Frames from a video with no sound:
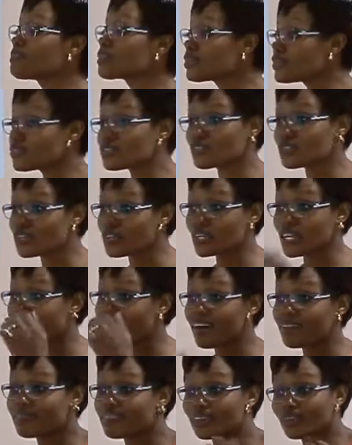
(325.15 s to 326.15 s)
because you don't
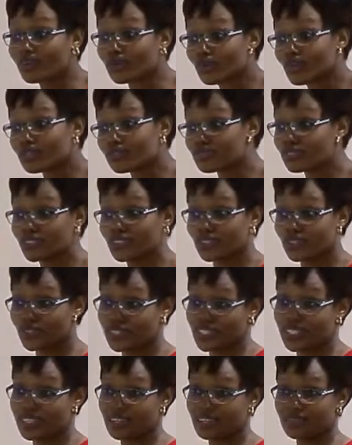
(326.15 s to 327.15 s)
have a goal for
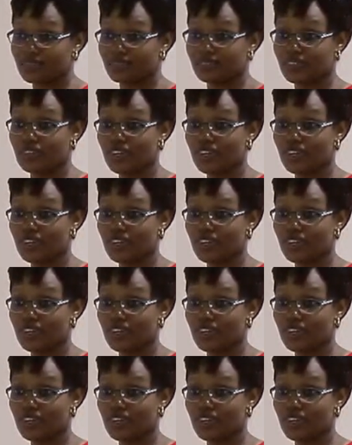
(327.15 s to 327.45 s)
yourself,